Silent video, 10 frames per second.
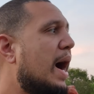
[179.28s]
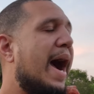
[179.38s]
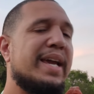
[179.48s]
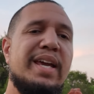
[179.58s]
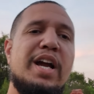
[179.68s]

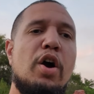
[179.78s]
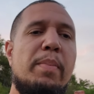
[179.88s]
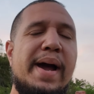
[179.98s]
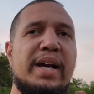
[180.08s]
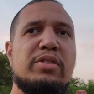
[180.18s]
I can go
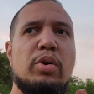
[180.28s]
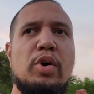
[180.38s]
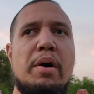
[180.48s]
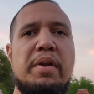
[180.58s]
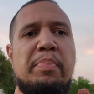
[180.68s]
back through
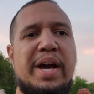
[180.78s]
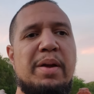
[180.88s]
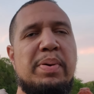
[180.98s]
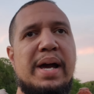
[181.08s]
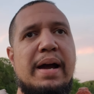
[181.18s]
on the
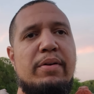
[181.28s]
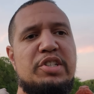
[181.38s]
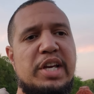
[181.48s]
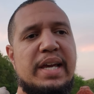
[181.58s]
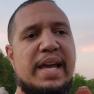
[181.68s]
PayPal and
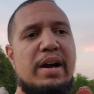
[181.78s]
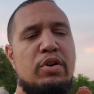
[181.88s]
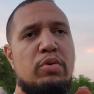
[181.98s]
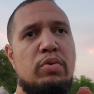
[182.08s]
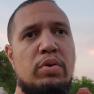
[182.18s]
check out
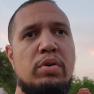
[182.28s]
who